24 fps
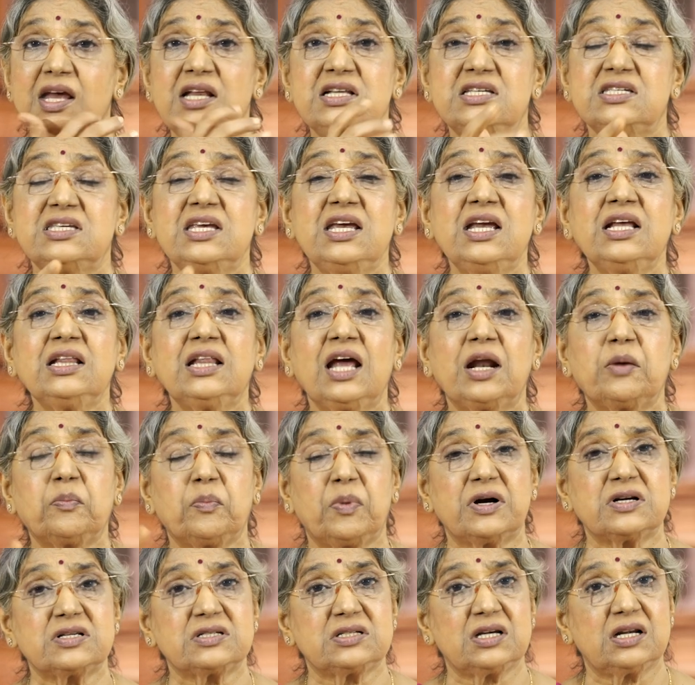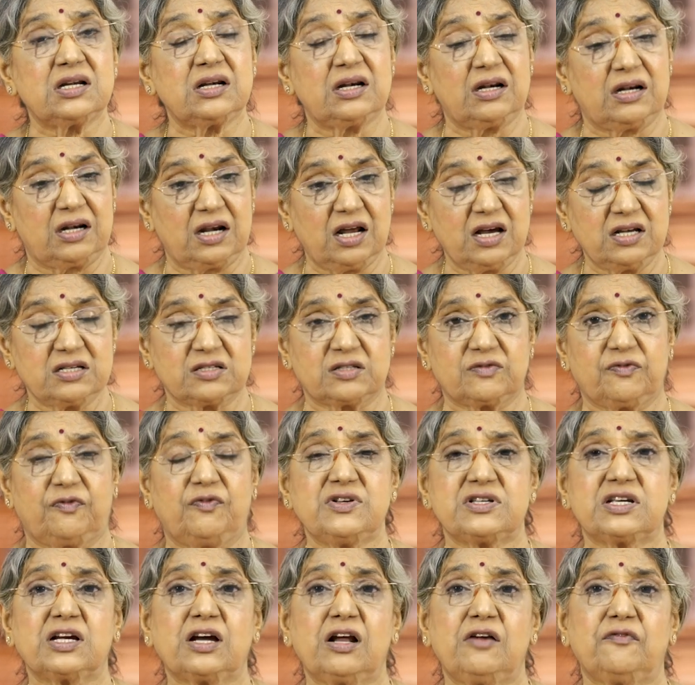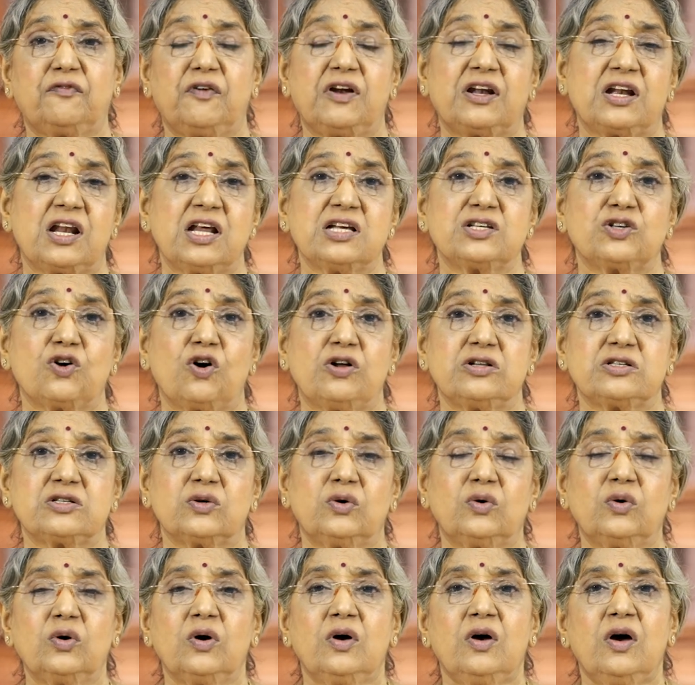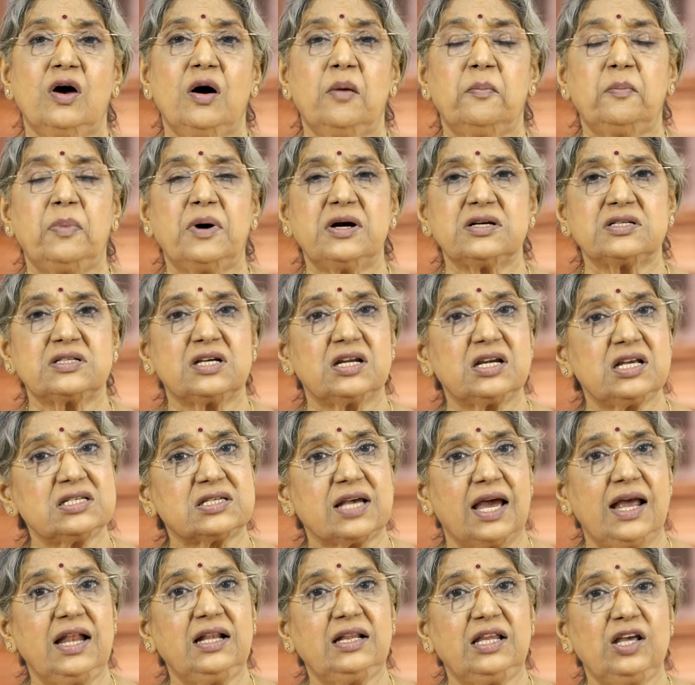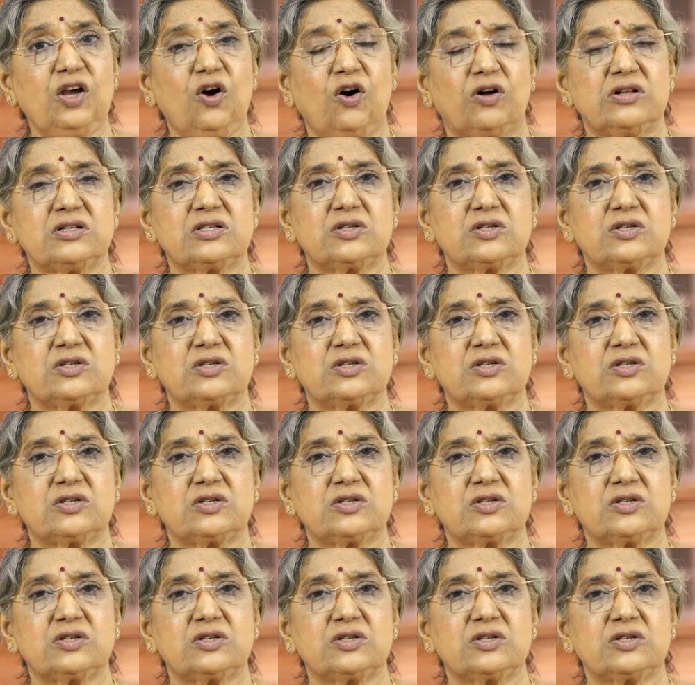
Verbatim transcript: In seeing that person does physical fitness also, person is healthy